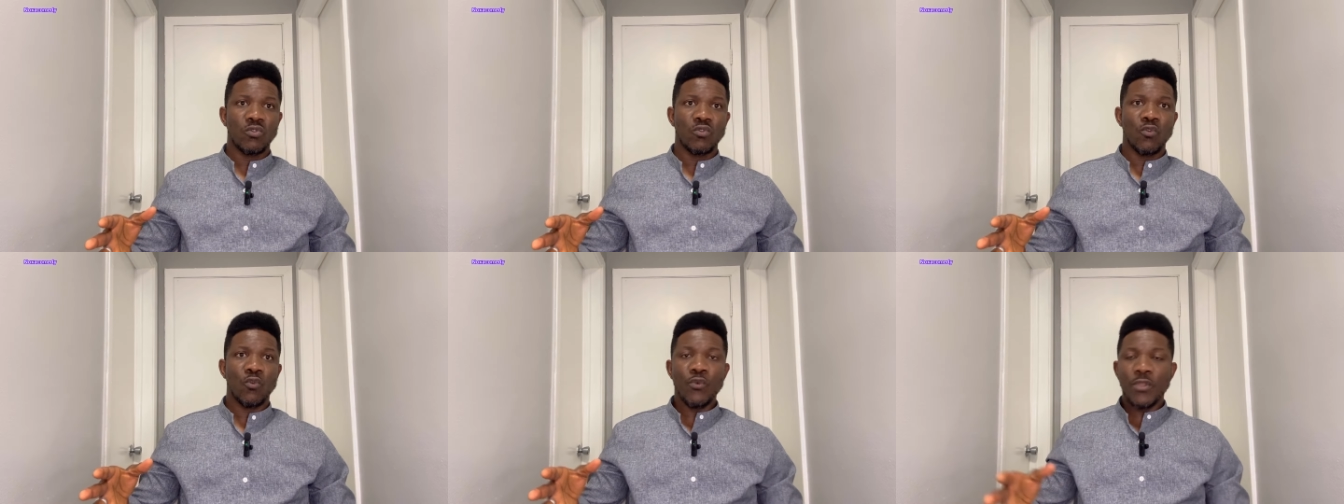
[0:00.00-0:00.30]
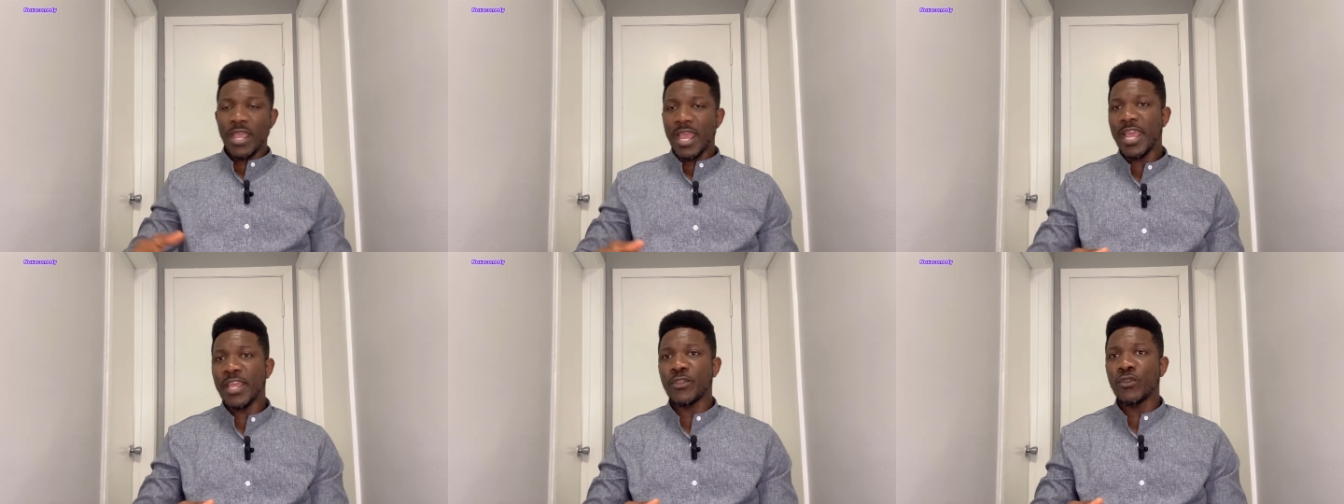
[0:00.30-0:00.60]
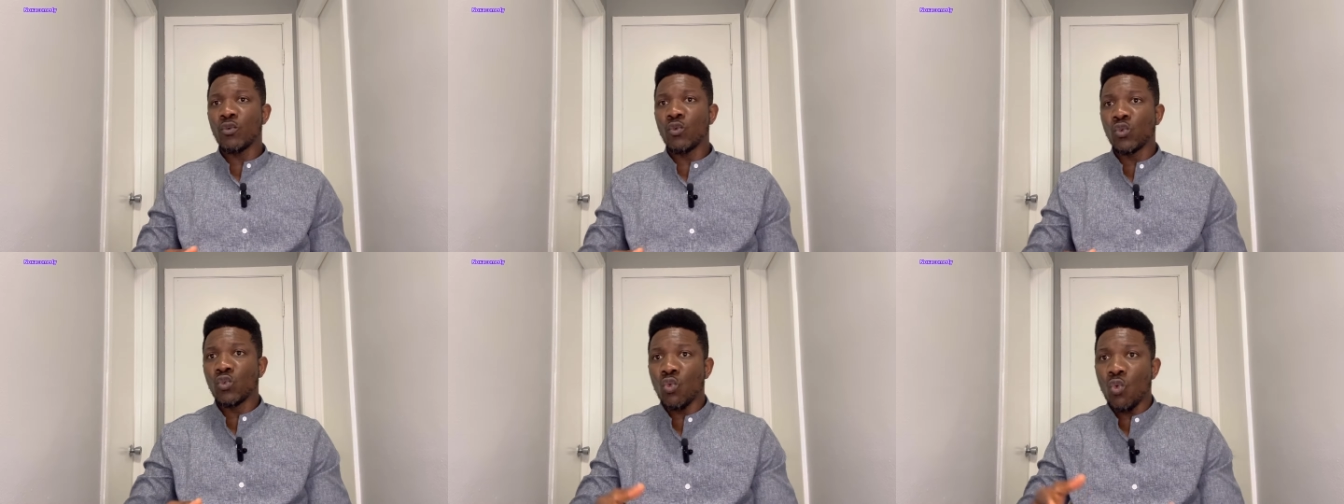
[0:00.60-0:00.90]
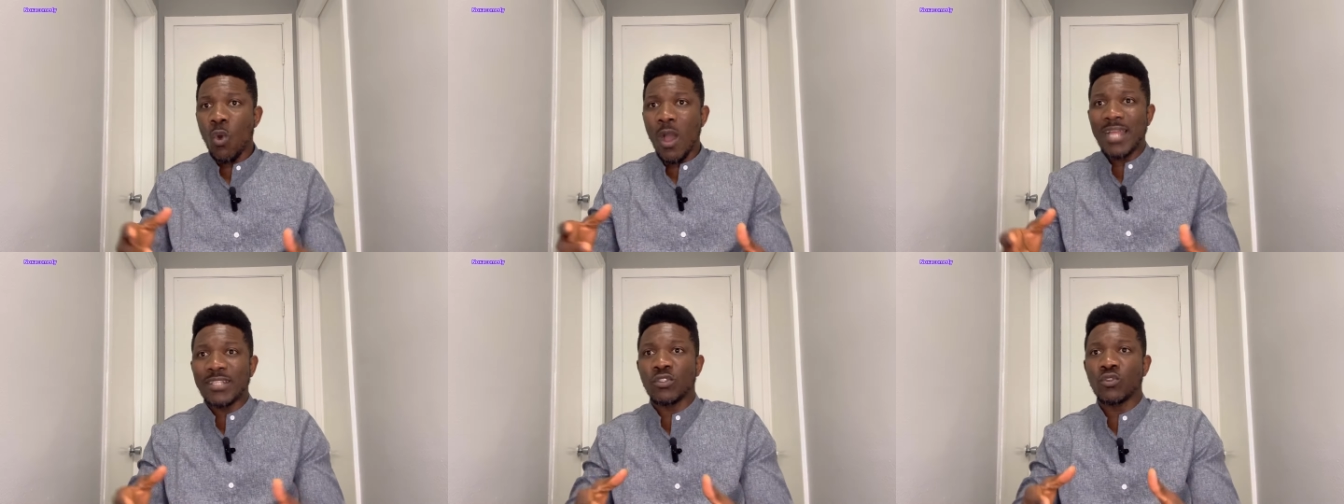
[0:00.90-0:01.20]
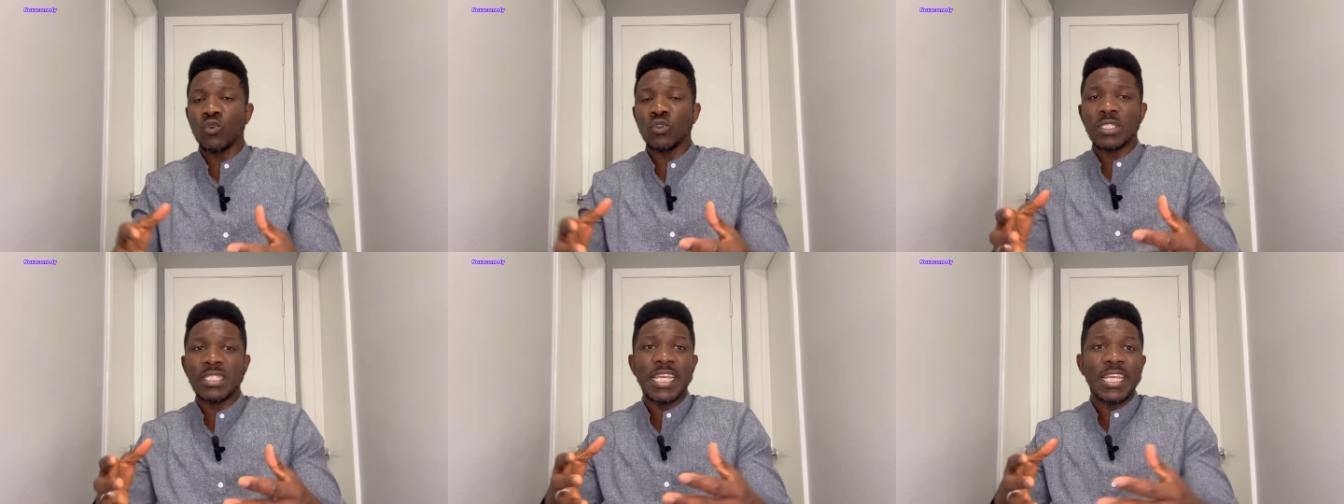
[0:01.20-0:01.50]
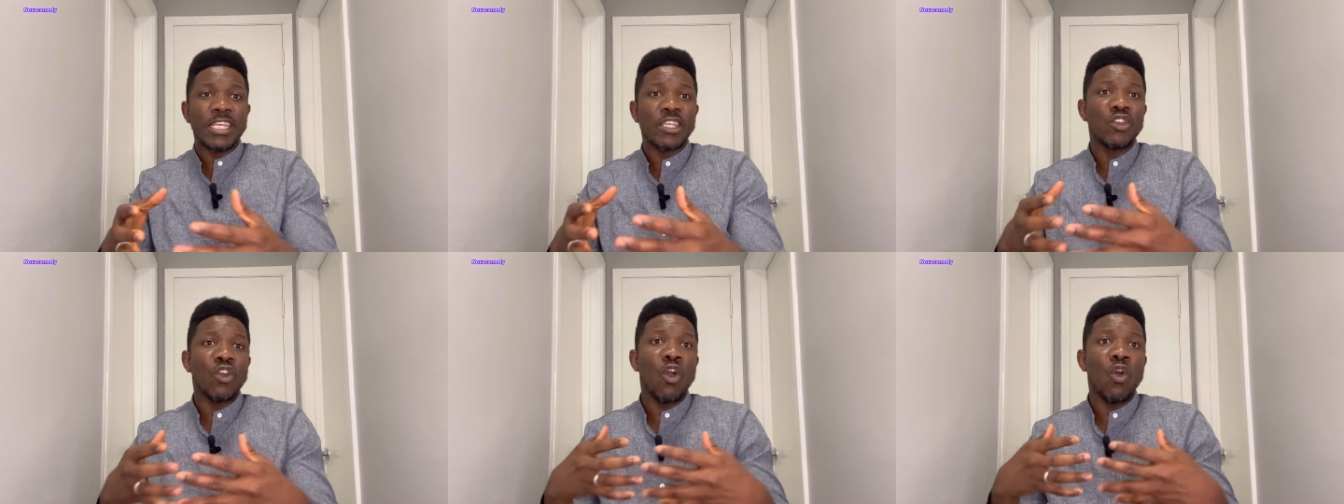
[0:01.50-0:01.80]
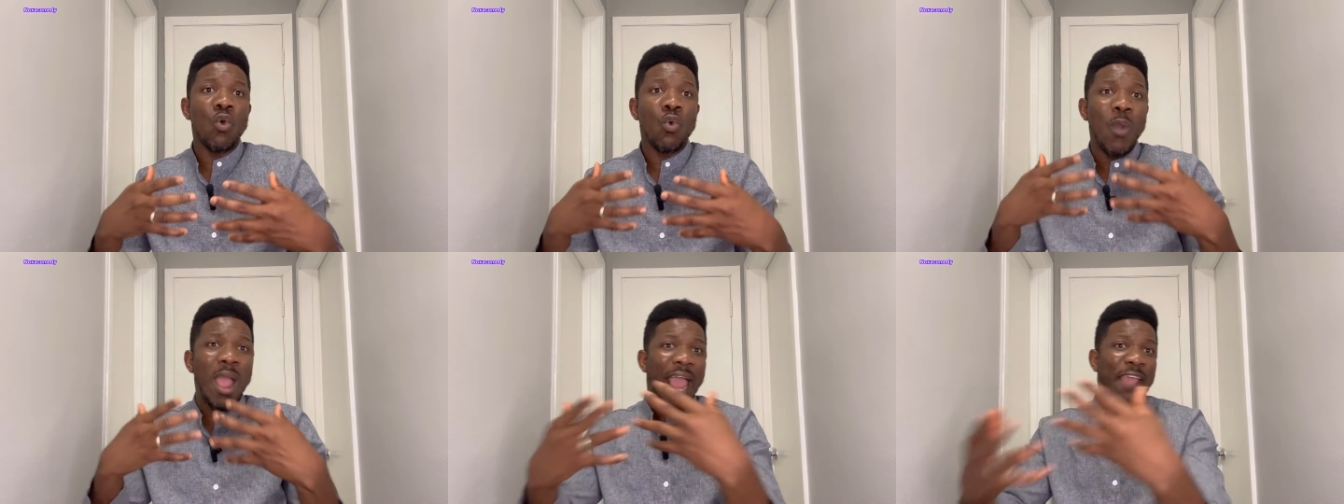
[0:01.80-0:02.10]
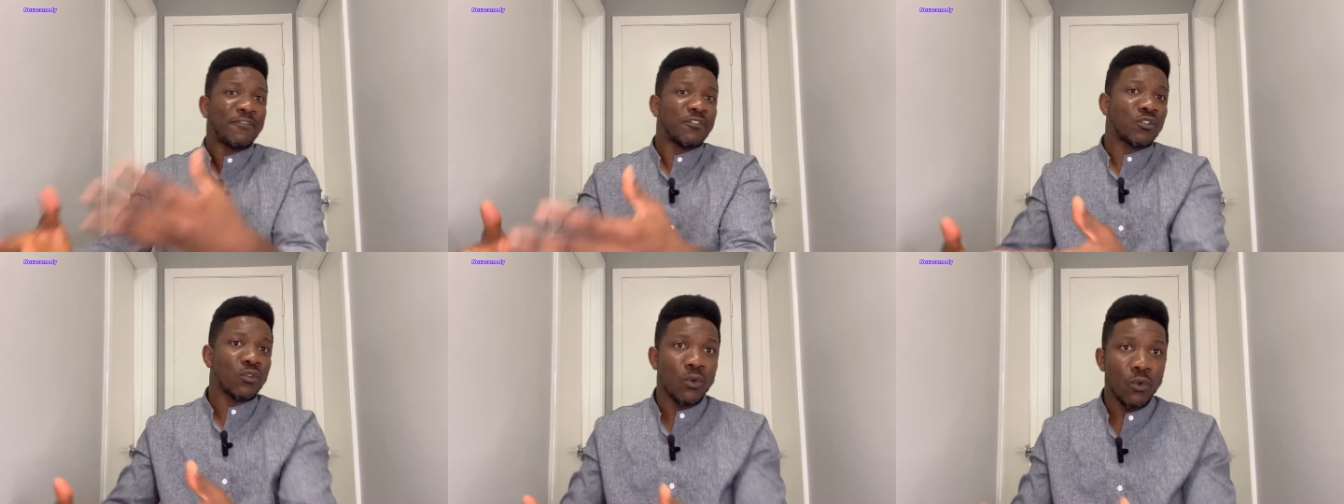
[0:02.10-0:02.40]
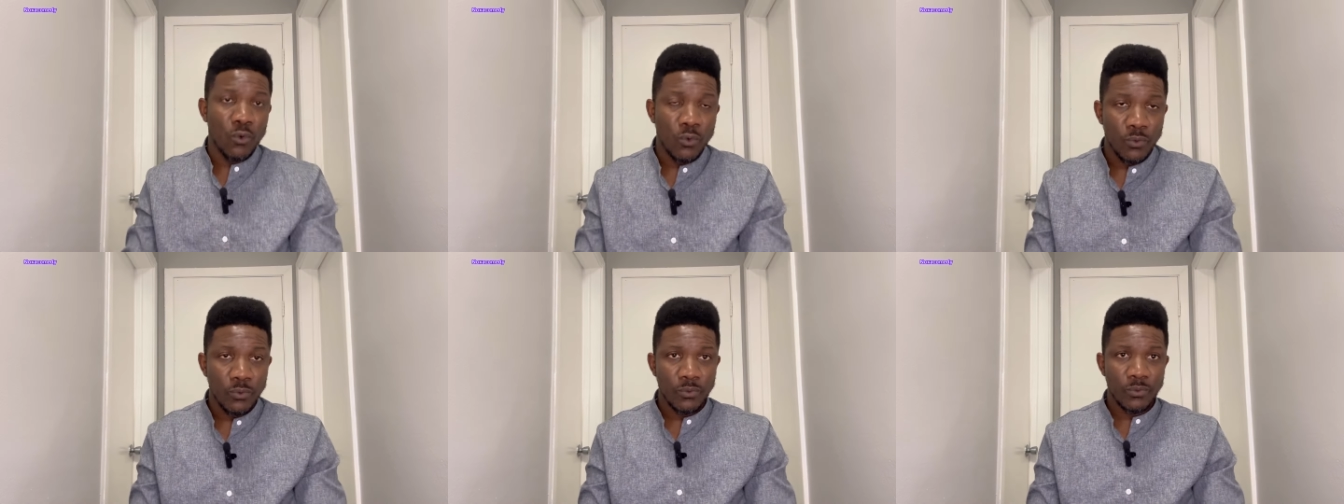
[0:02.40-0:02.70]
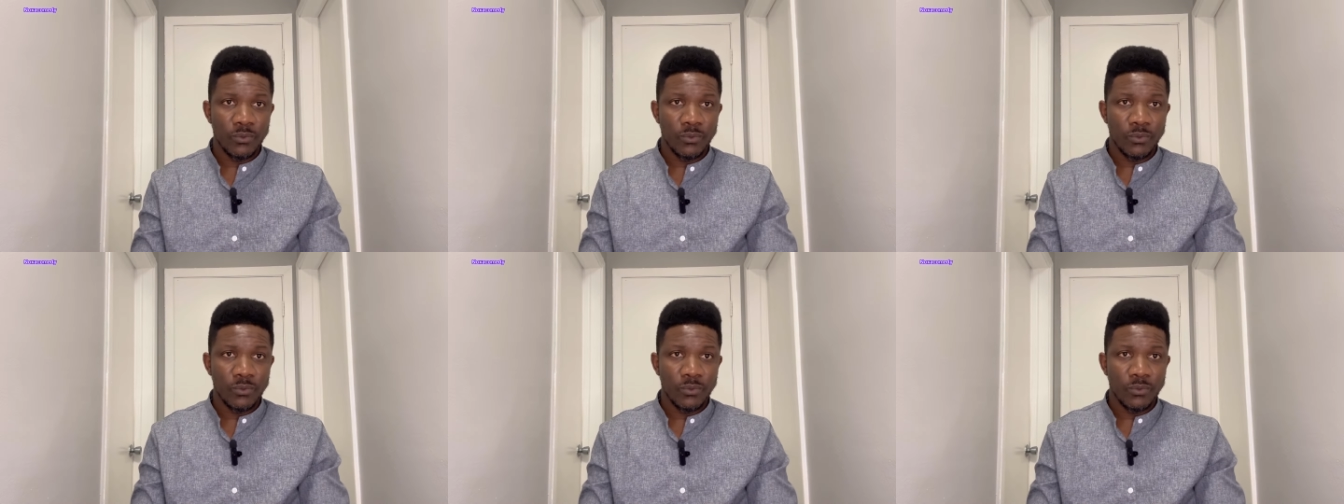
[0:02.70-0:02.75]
where you would want to take your wife to